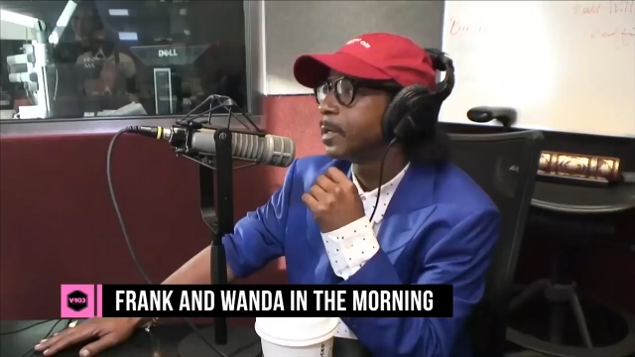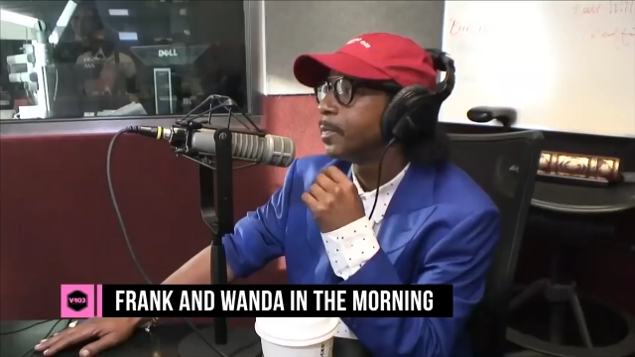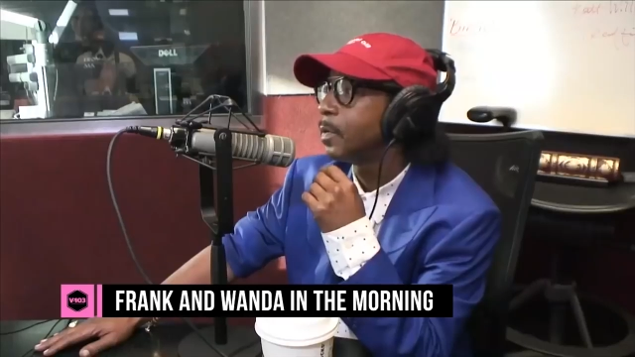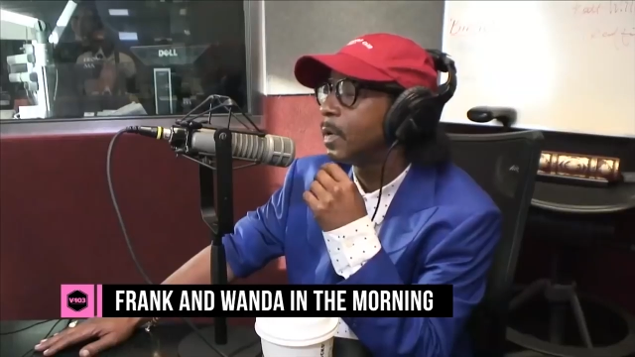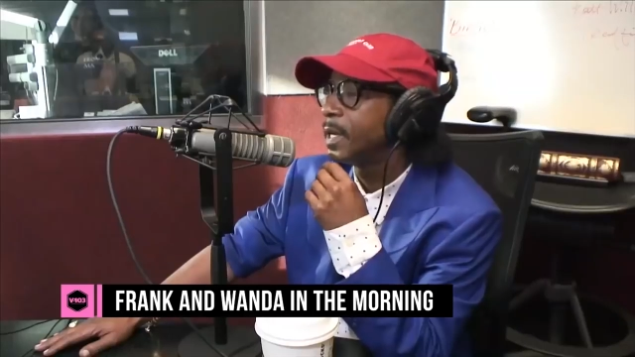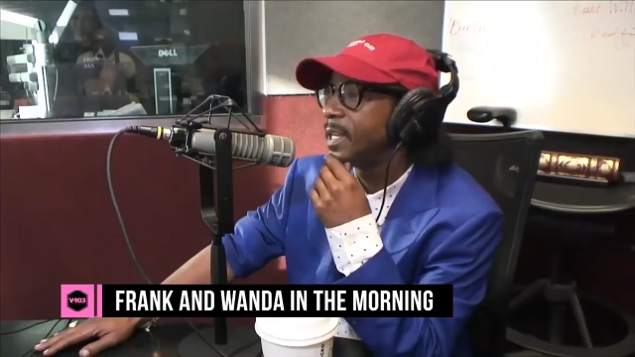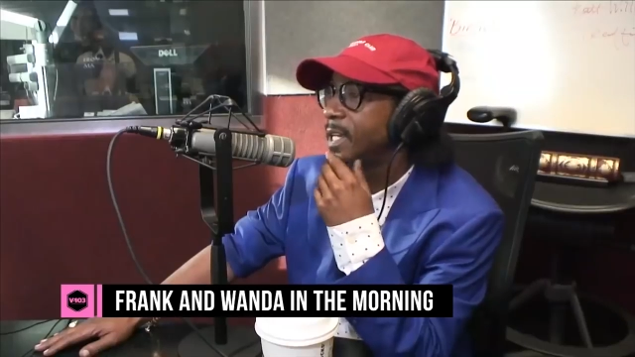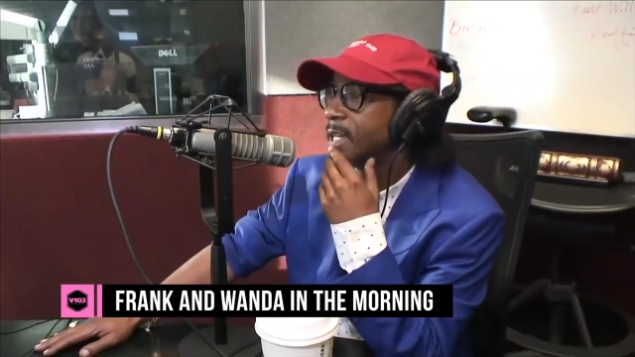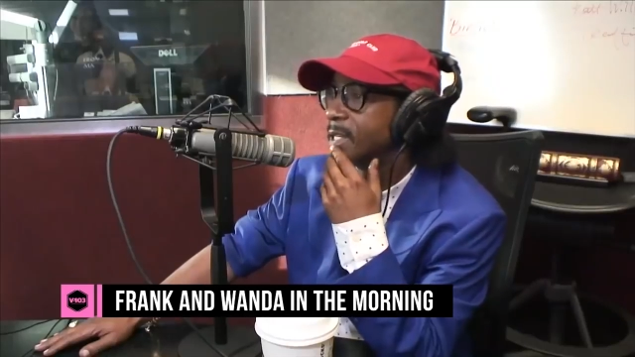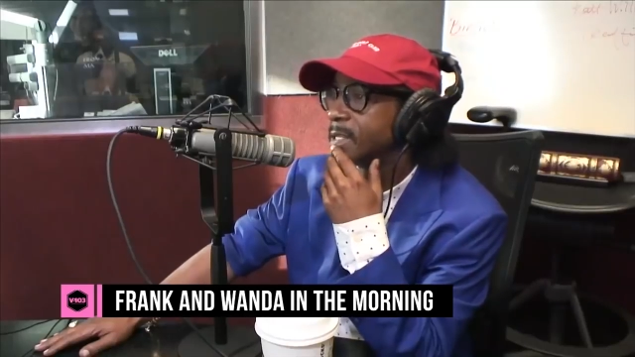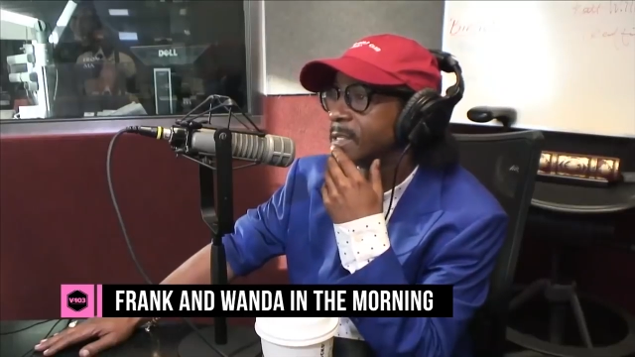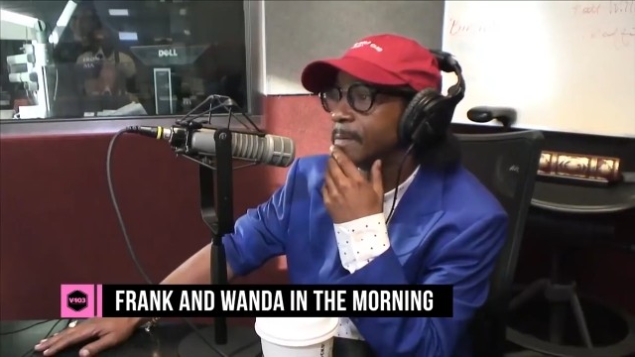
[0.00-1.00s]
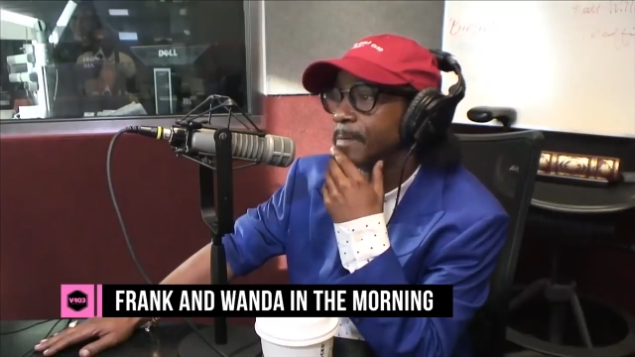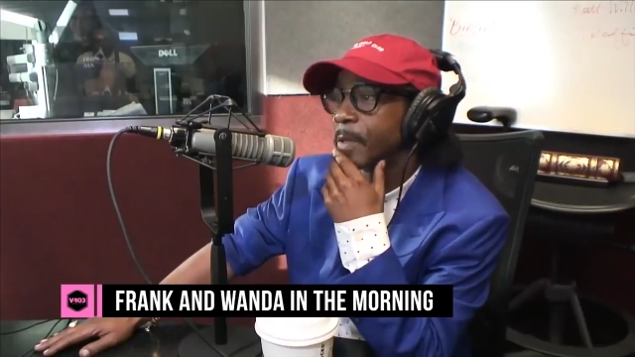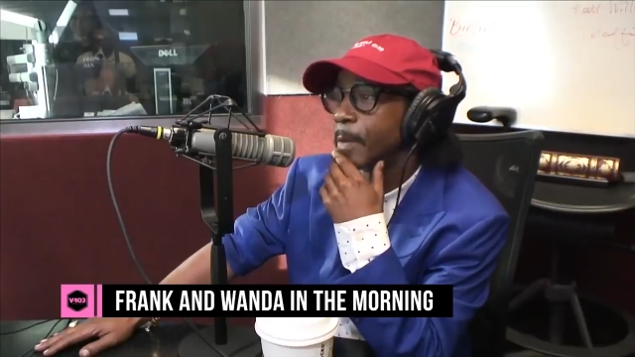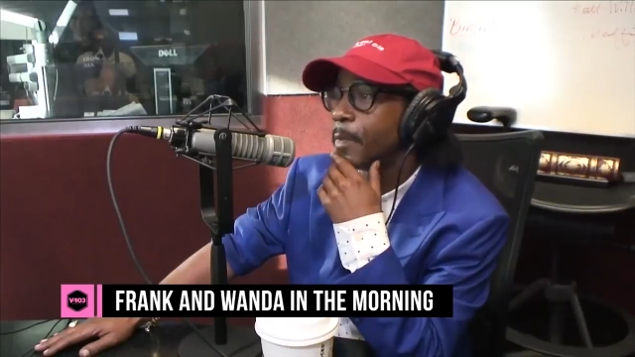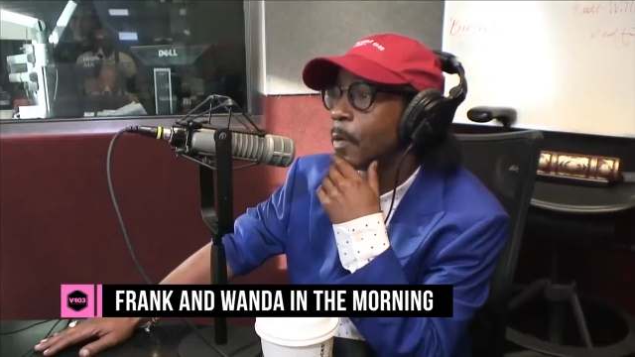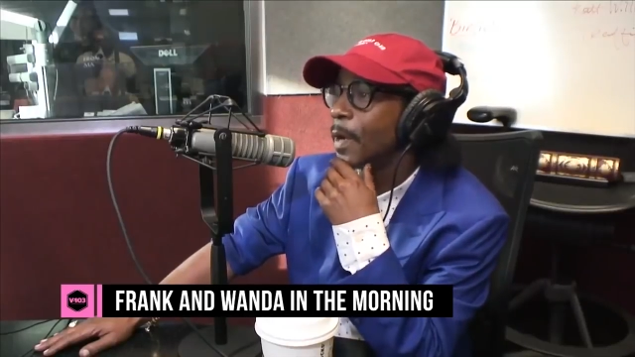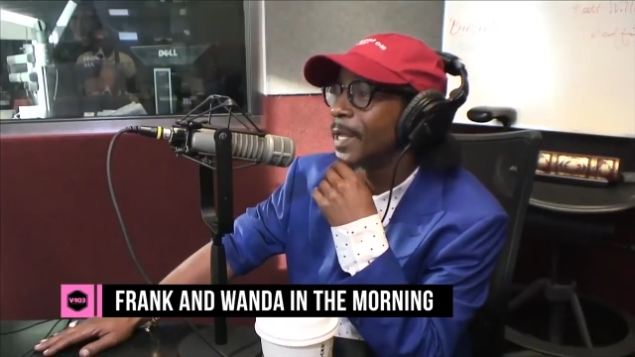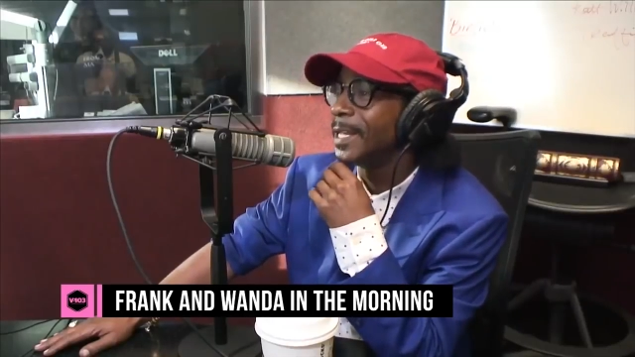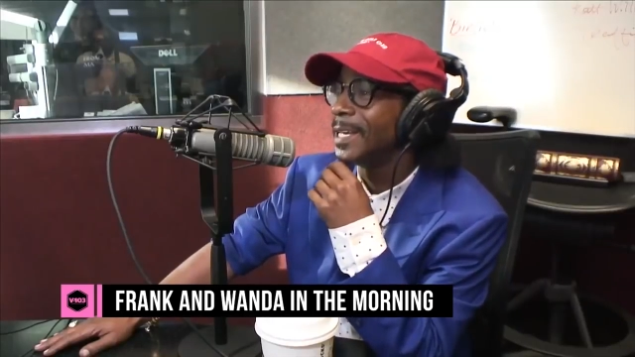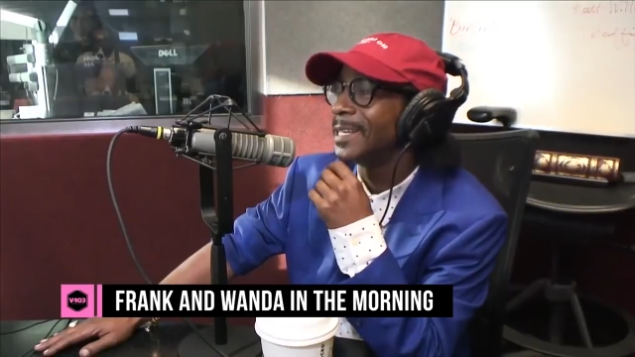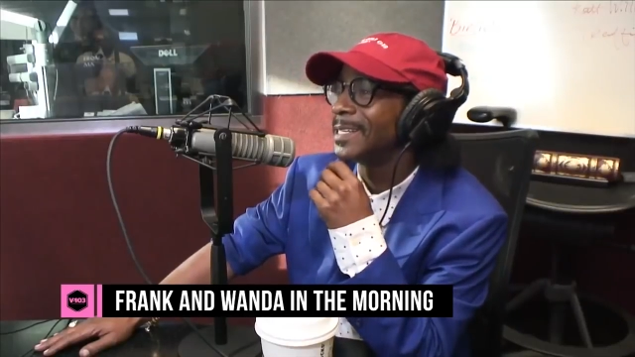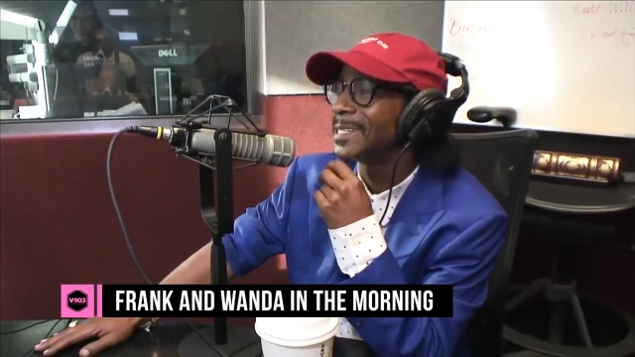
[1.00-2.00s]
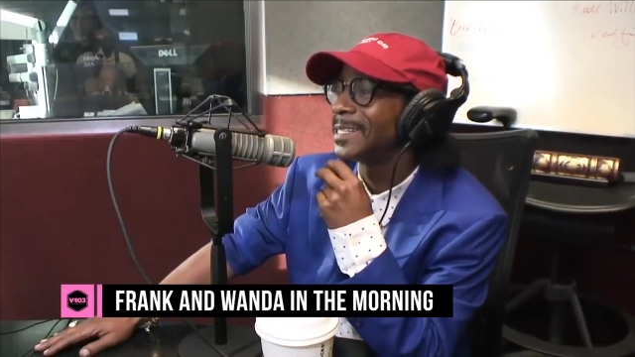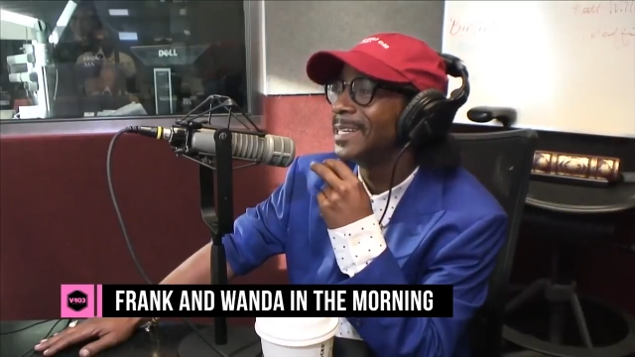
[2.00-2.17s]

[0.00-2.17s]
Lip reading: a music producer or a musical artist or